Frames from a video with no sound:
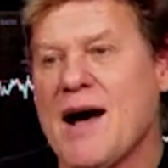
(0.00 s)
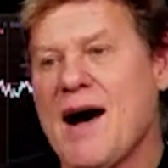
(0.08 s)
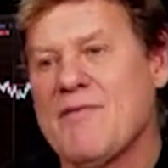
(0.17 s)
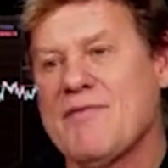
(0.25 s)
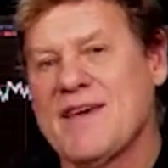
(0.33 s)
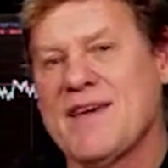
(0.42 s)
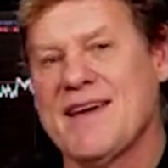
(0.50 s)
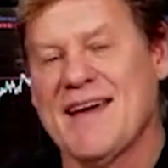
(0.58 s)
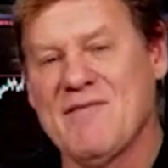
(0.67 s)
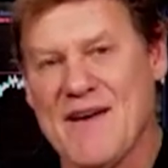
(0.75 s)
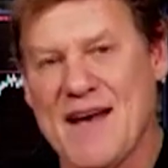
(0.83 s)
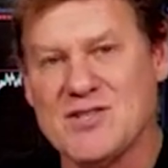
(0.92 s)
of the
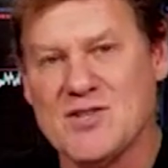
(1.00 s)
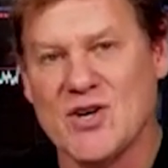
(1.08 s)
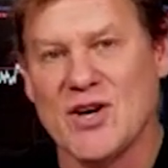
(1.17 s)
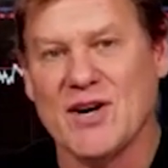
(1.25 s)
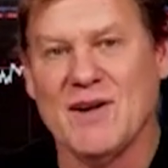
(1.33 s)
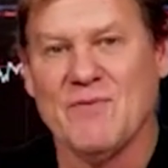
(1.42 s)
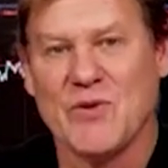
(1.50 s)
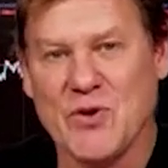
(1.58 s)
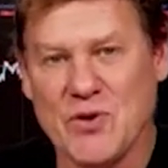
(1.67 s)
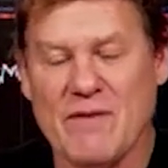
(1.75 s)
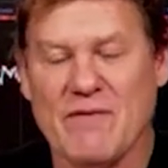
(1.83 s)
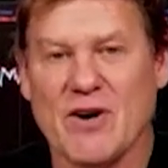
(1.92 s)
investor
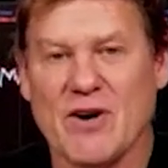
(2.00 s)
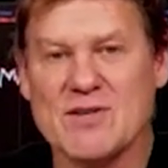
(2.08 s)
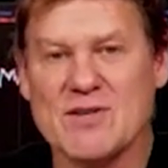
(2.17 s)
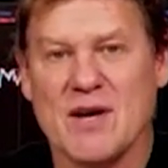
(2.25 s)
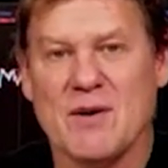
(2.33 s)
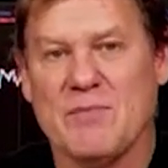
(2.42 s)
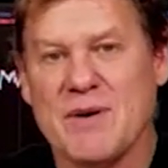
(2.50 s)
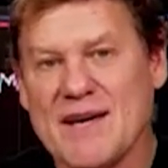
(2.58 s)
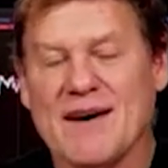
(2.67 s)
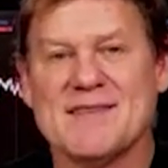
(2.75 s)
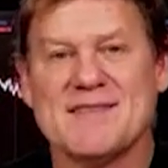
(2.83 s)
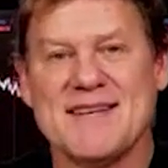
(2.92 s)
universe,
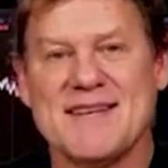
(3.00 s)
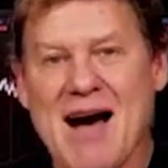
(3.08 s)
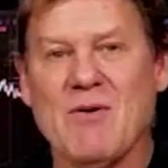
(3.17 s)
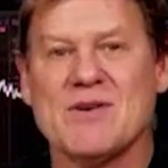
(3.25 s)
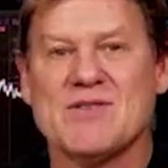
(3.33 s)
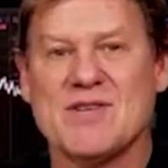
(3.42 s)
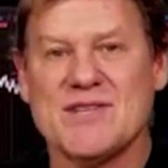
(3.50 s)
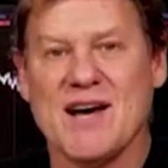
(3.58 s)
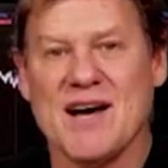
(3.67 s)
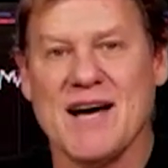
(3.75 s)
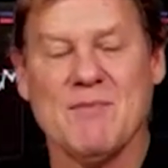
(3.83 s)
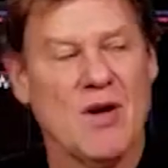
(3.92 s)
because now is the
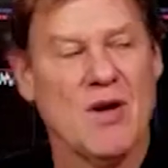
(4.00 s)
time